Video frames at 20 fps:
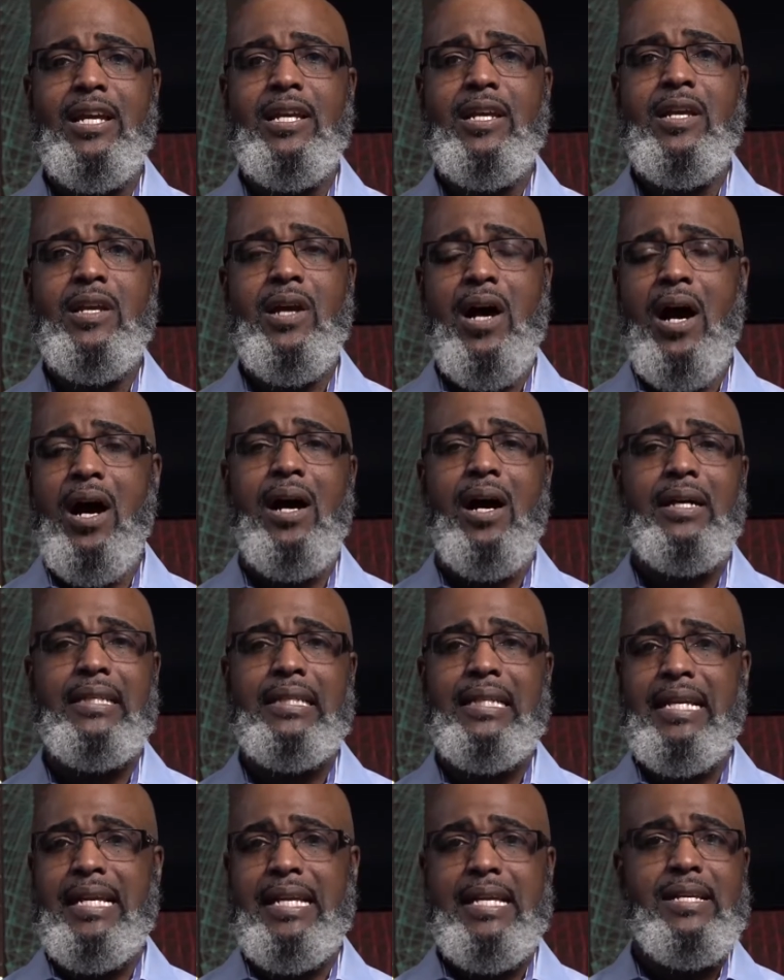God
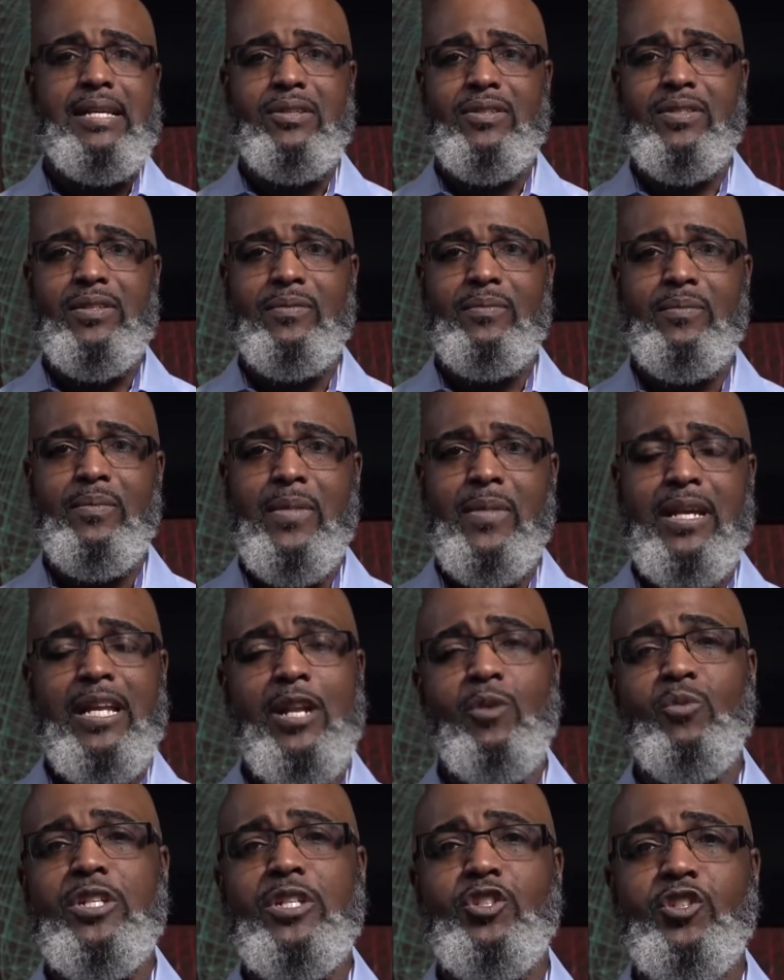is. And
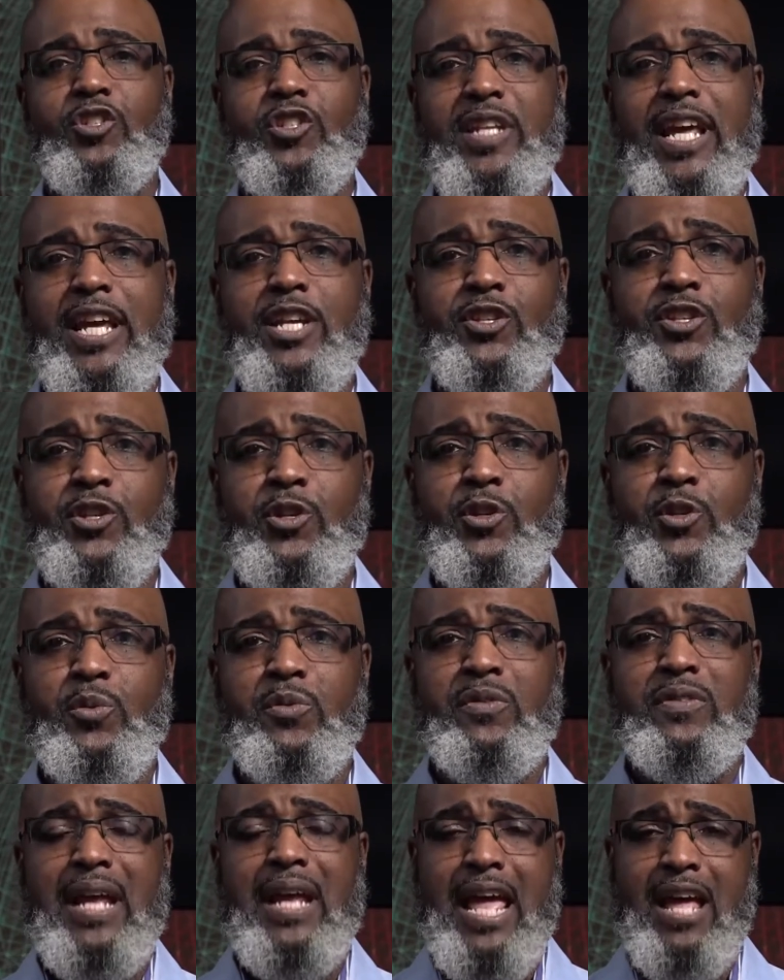I want you to stay
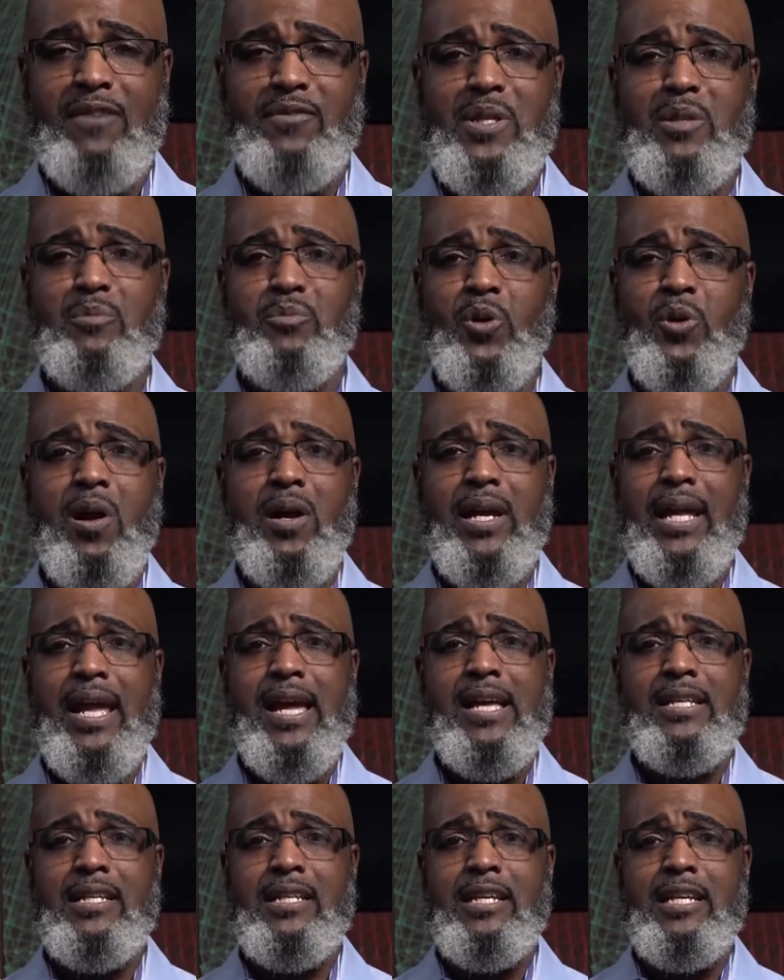tuned after the
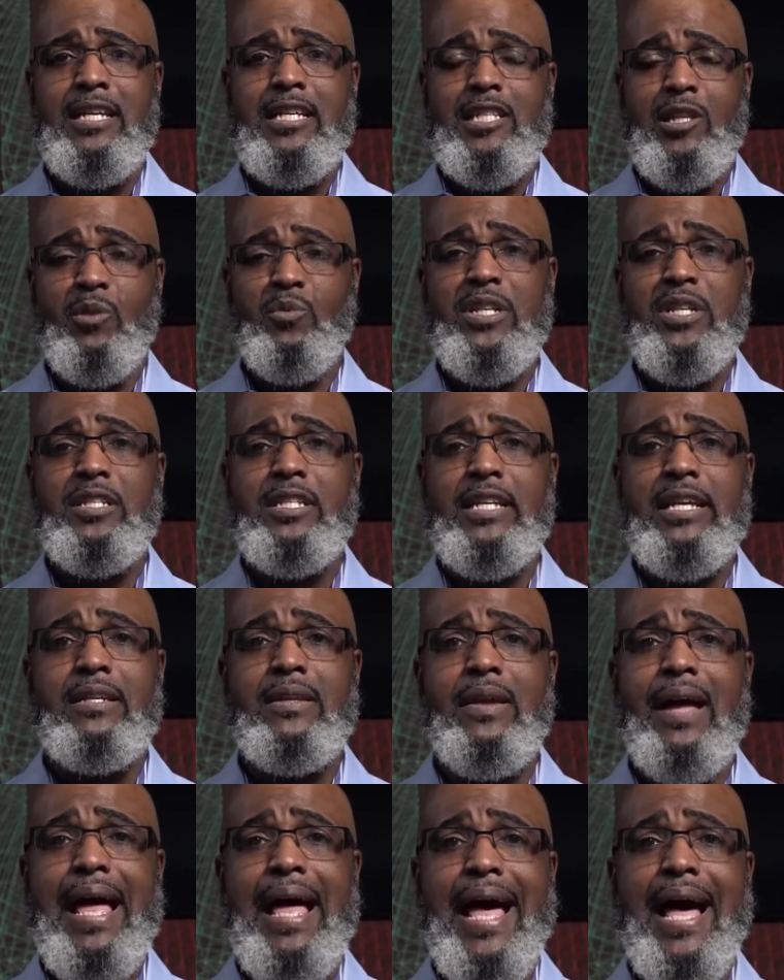broadcast, so I want to tell
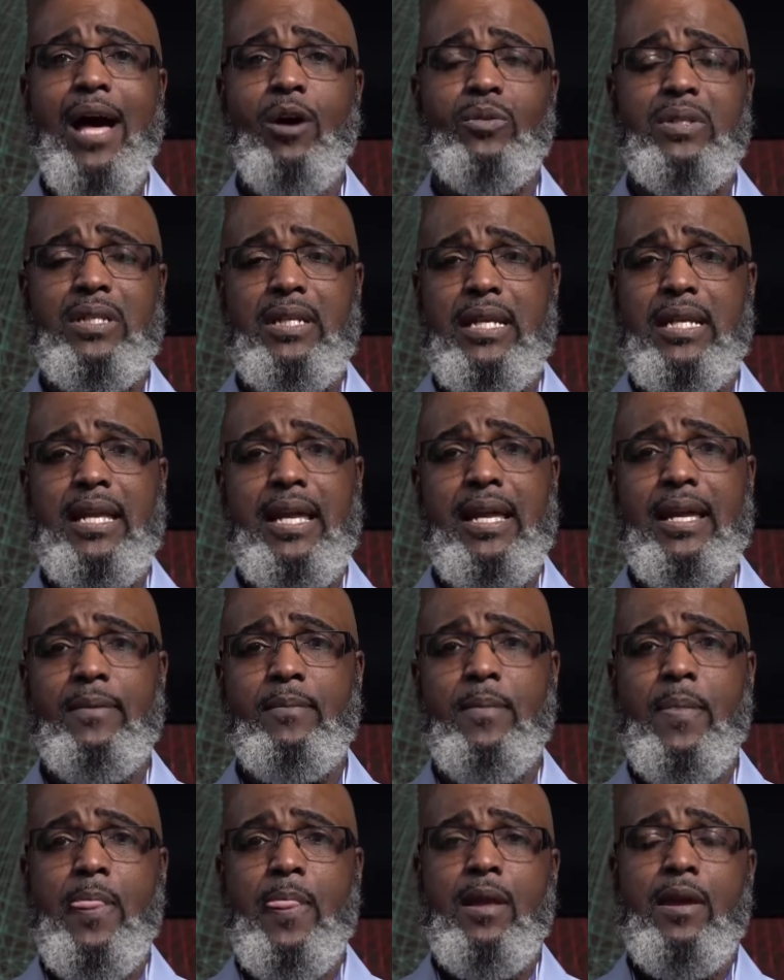you how to get
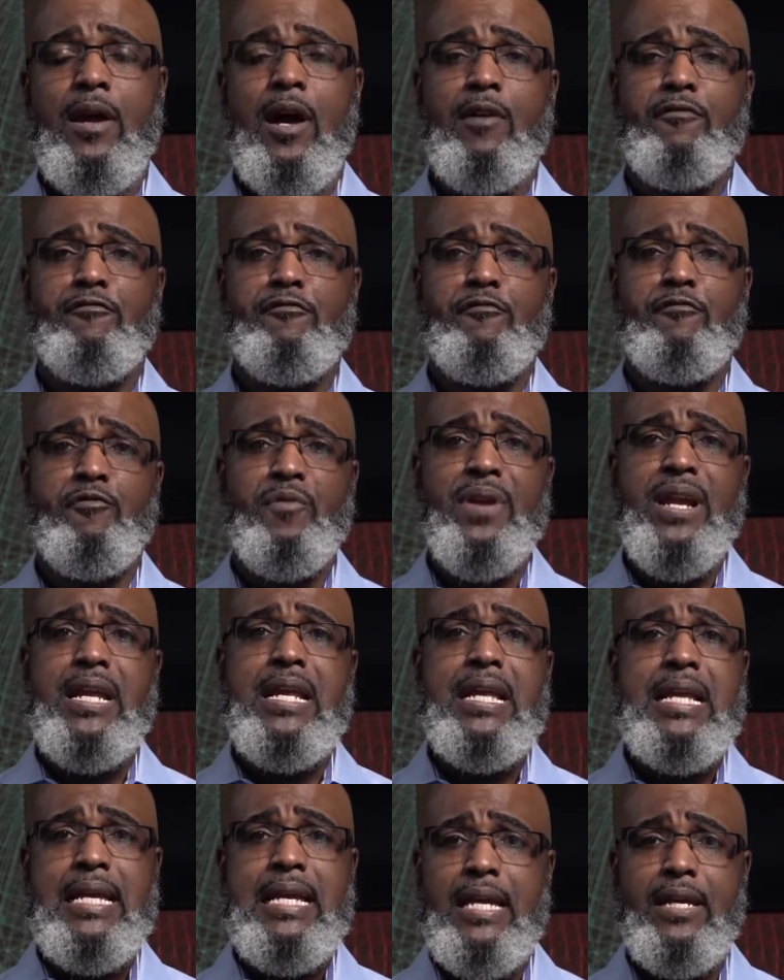a free
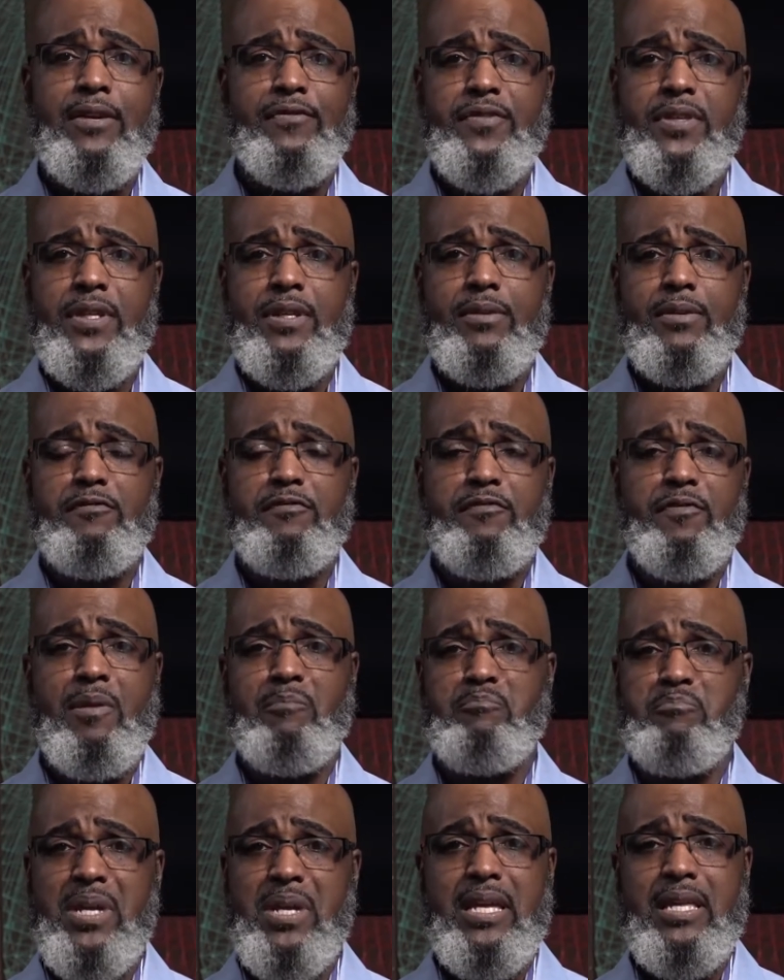gift
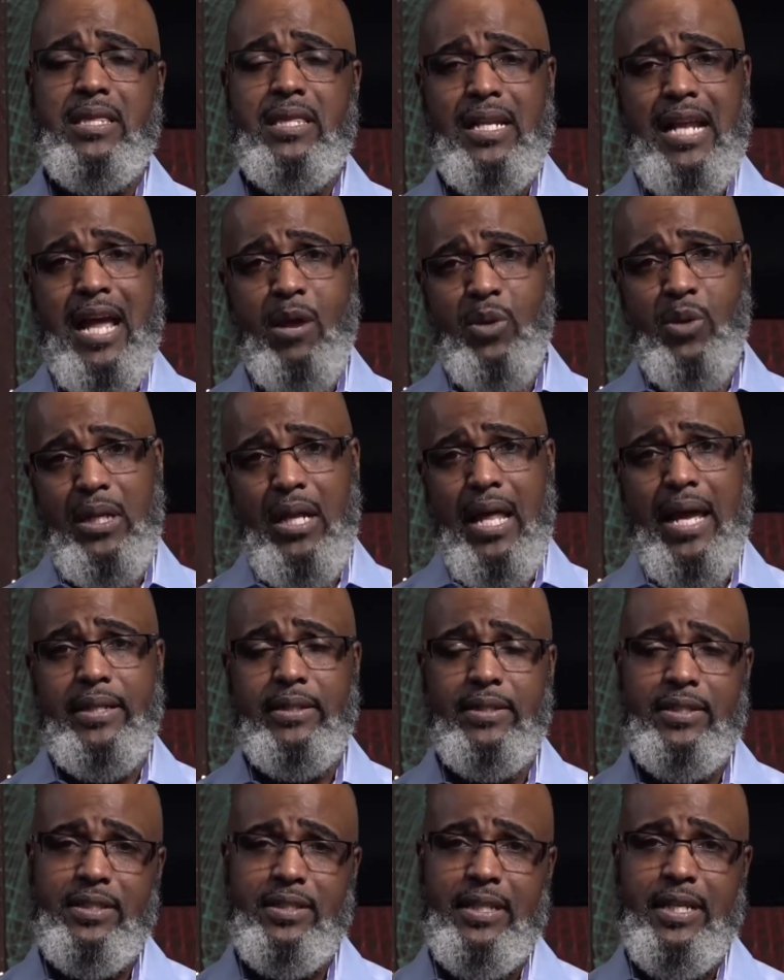from me that I would like
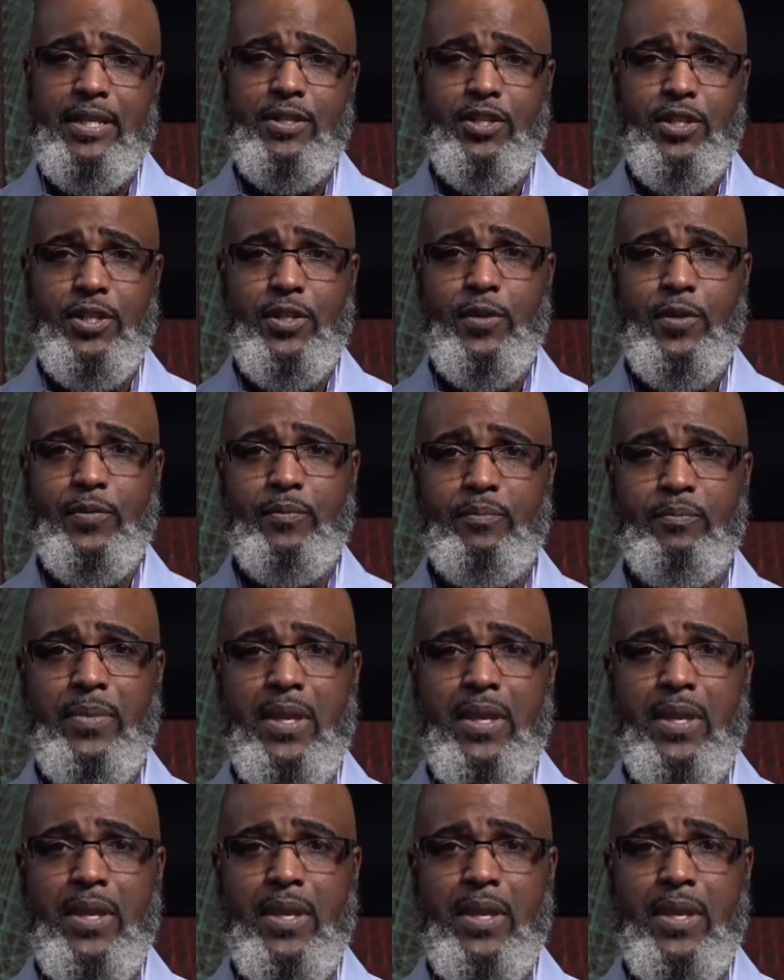to send to you.